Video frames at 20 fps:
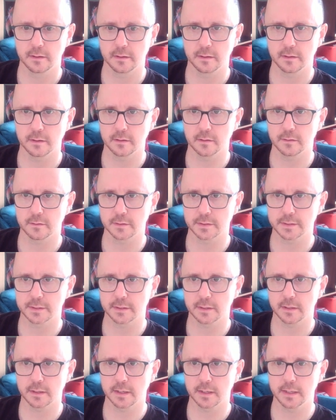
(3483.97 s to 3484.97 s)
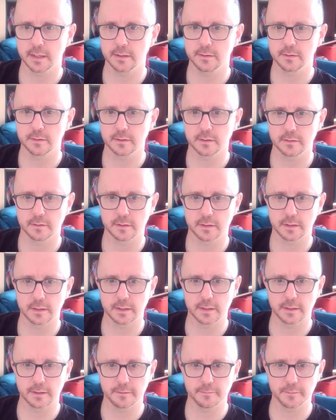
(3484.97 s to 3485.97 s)
alongside.
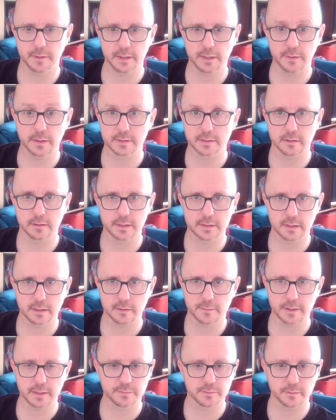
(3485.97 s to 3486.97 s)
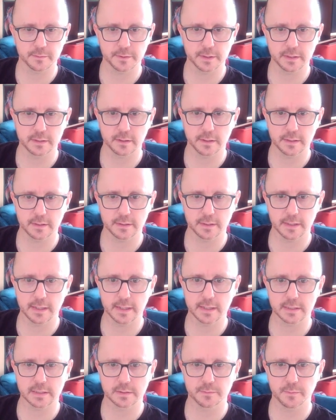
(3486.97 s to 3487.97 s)
Anyway, so let's think about this properly. So to
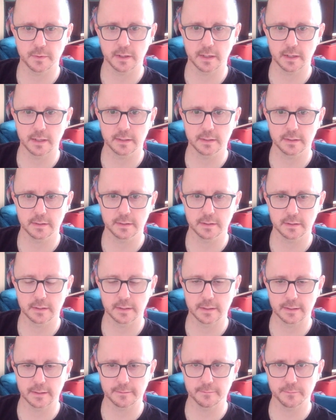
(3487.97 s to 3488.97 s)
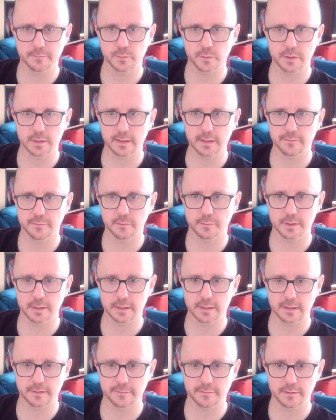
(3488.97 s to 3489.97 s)
get smart would therefore be the
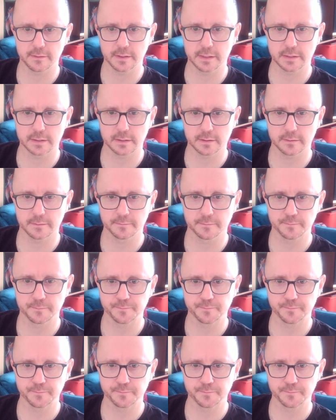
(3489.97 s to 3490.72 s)
definition.